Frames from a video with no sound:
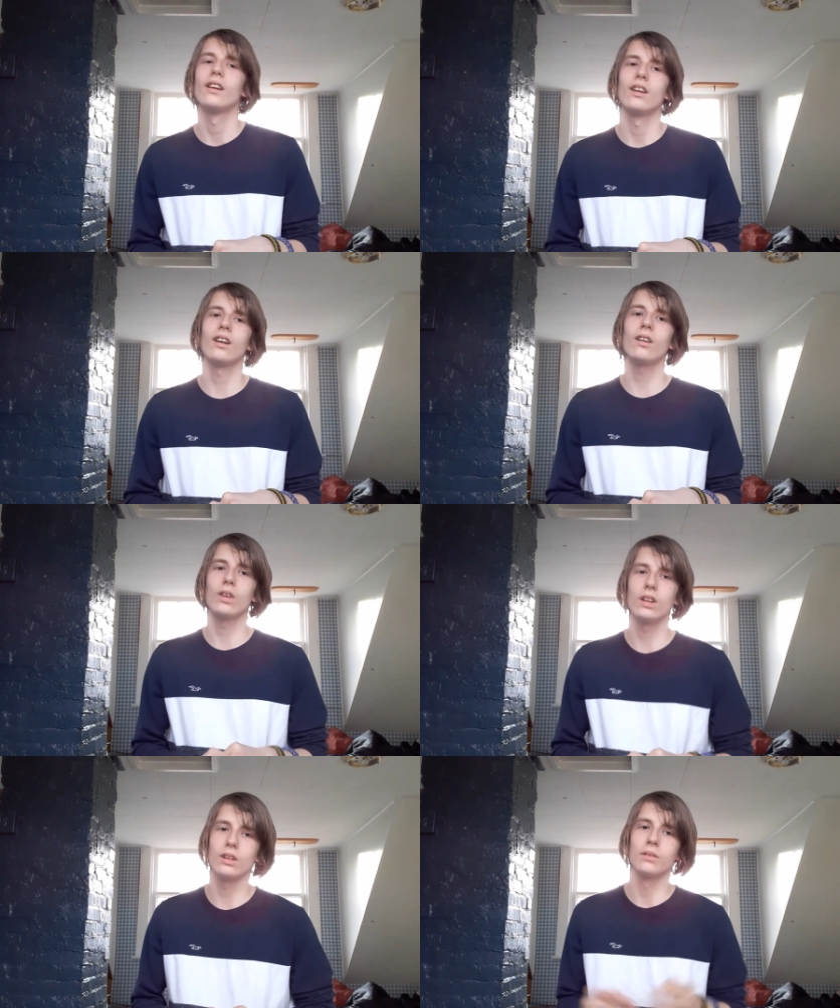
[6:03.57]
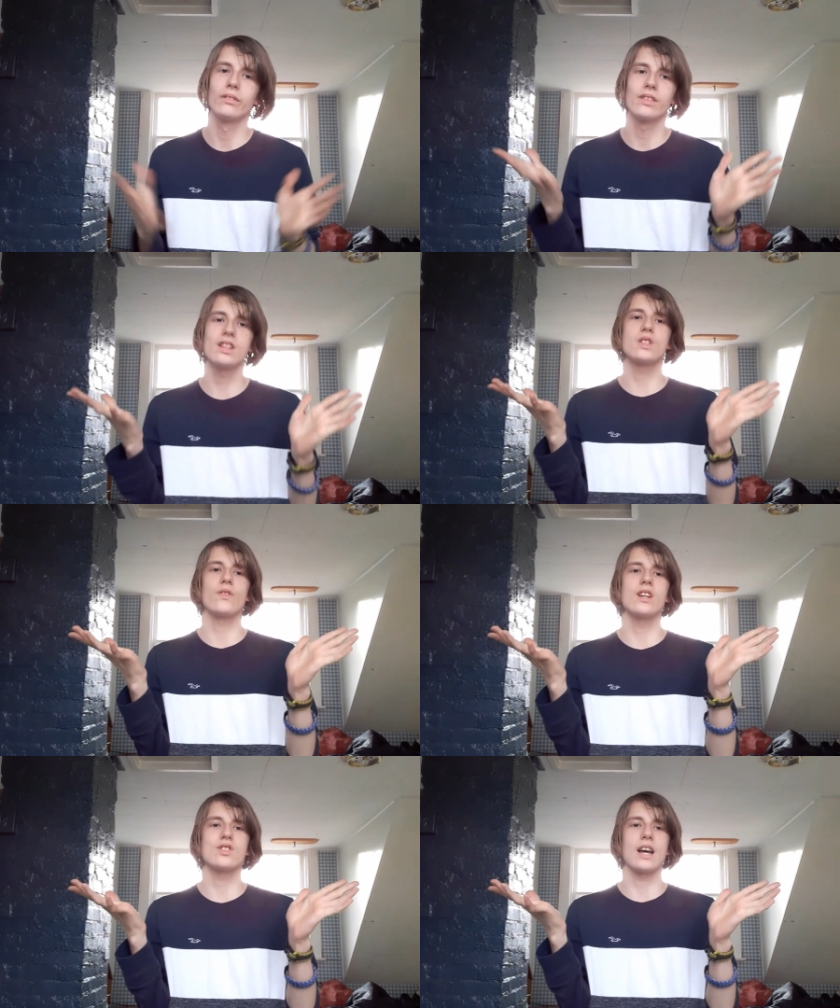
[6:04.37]
Oh well, these
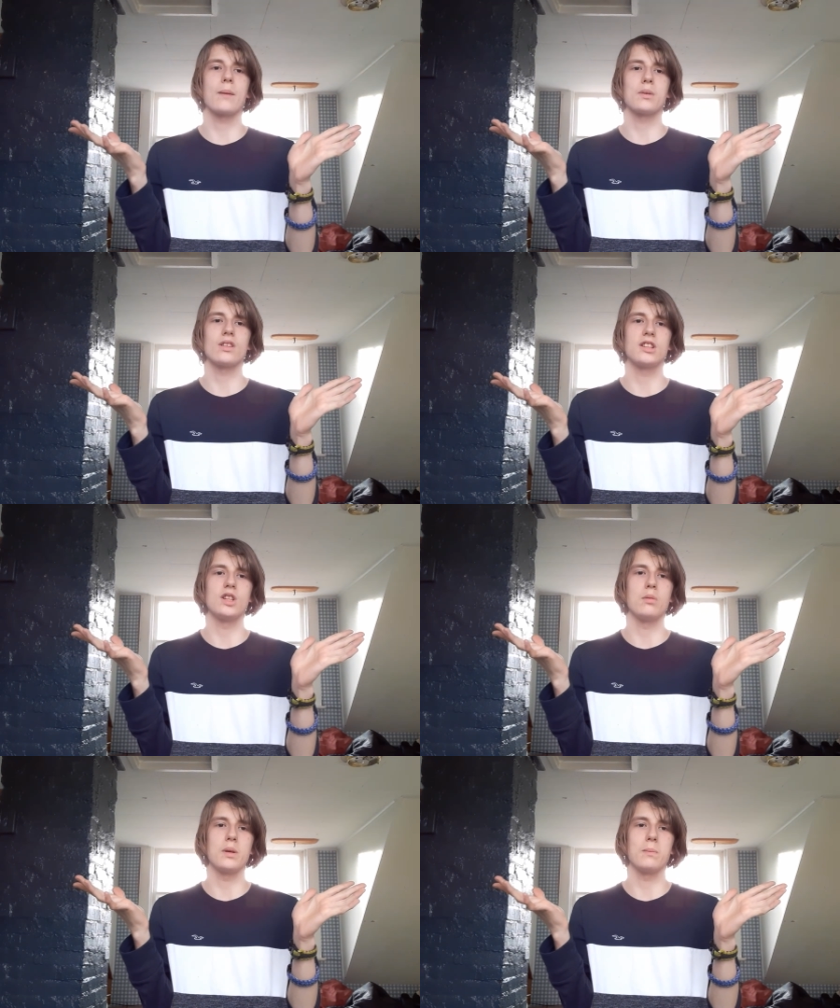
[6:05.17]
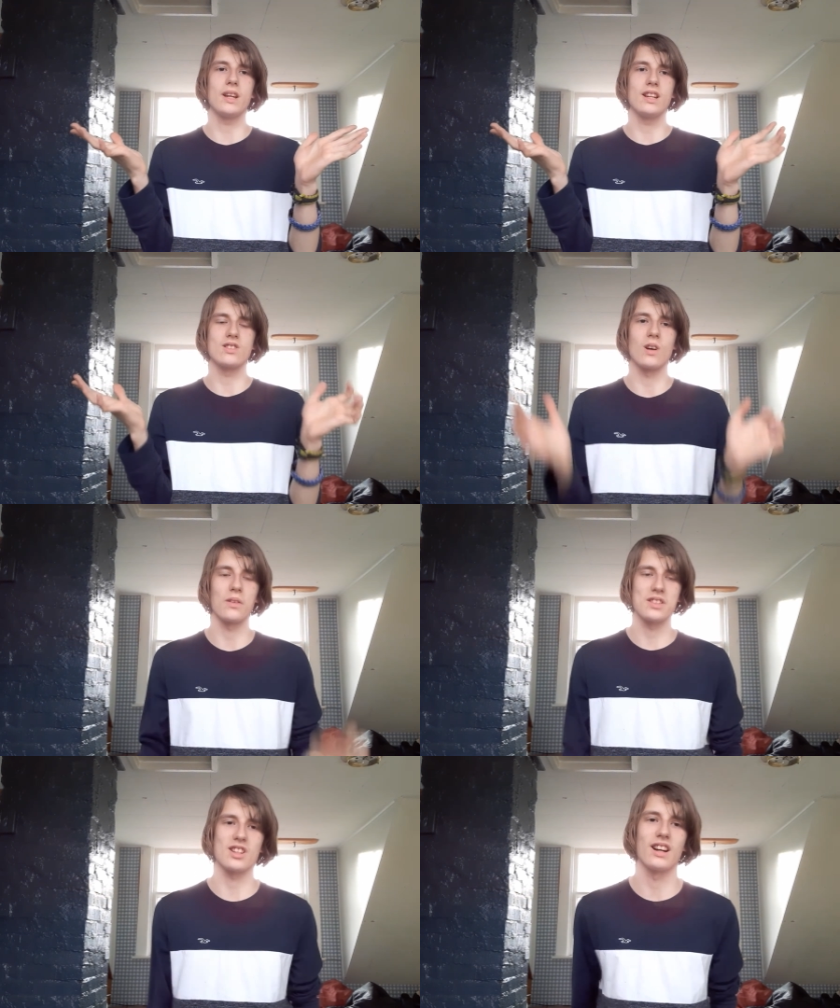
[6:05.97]
things happen to human beings
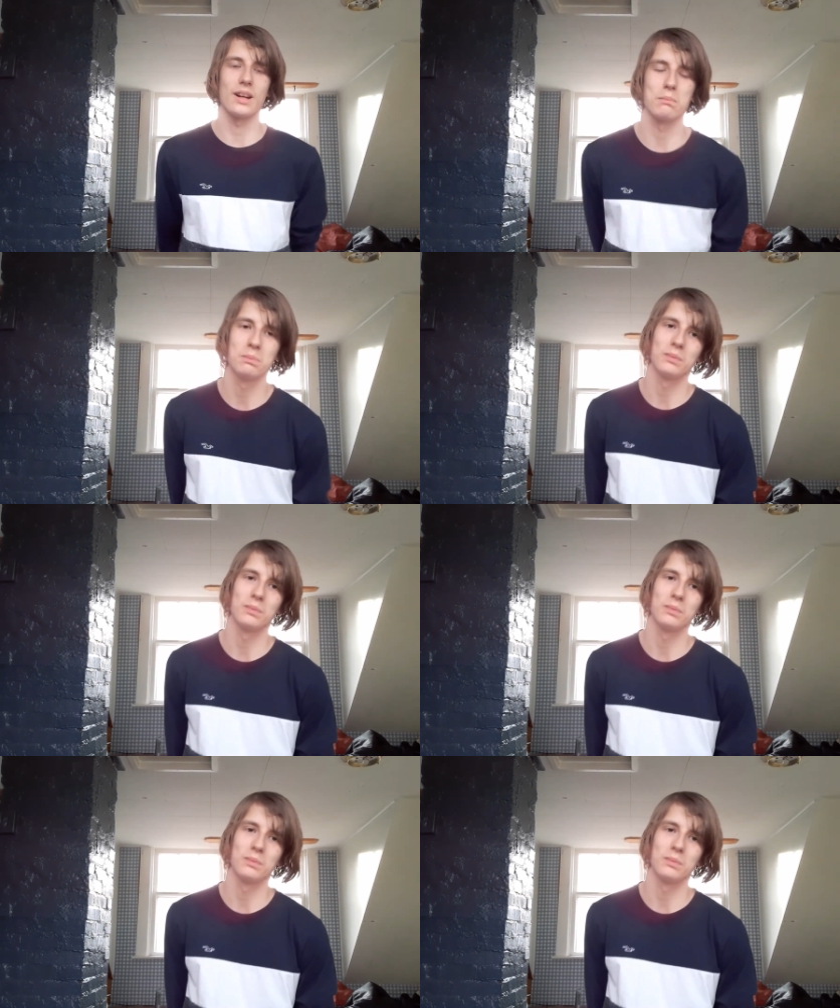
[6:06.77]
all the time.